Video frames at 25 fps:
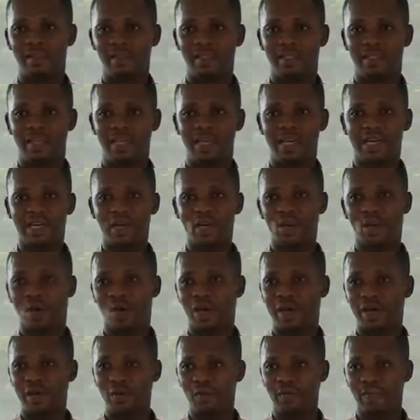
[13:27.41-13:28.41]
TQ
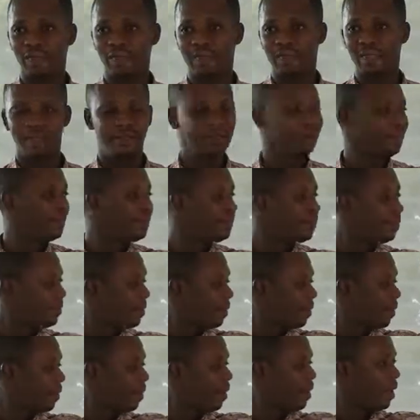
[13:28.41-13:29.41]
or QT,
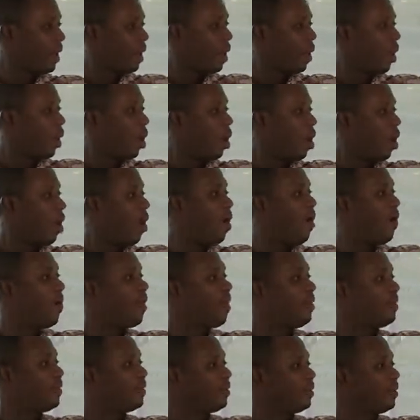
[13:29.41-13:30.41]

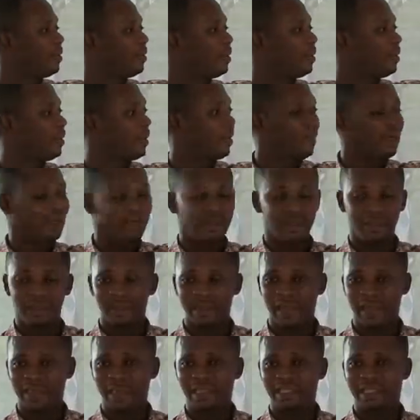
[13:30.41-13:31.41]
or
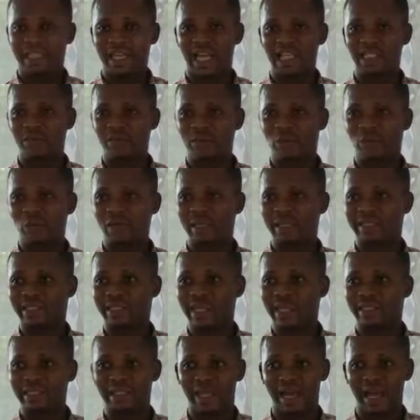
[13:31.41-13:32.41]
the distance between the
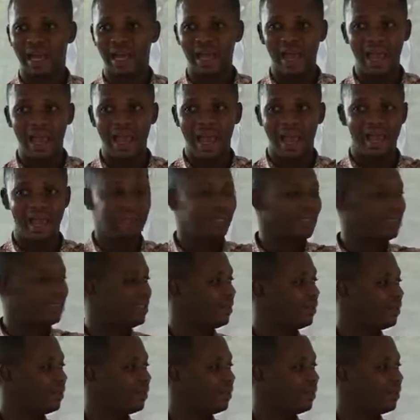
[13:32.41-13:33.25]
center and